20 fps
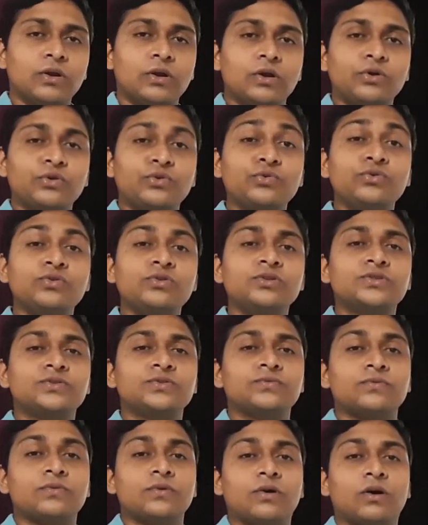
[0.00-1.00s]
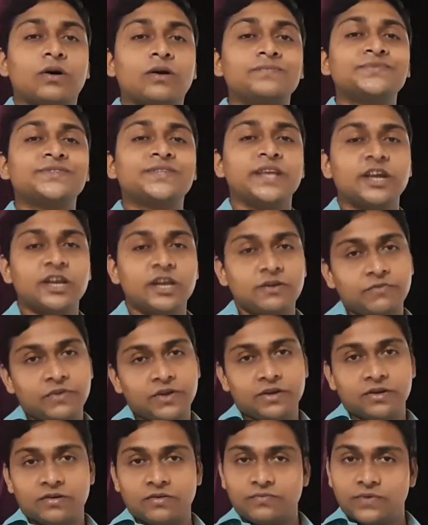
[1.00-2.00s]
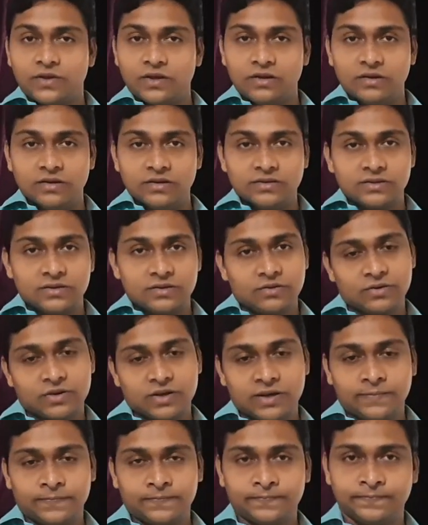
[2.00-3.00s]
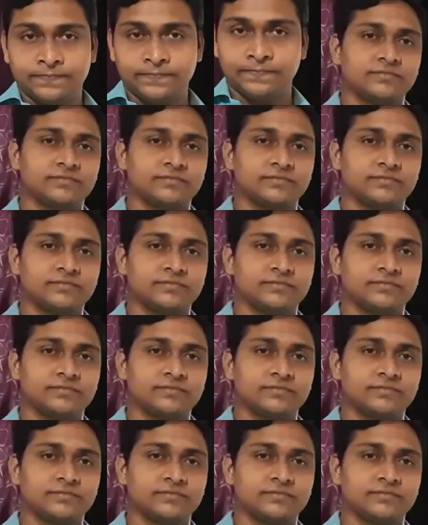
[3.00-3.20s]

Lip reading: rules of significant figures. Okay,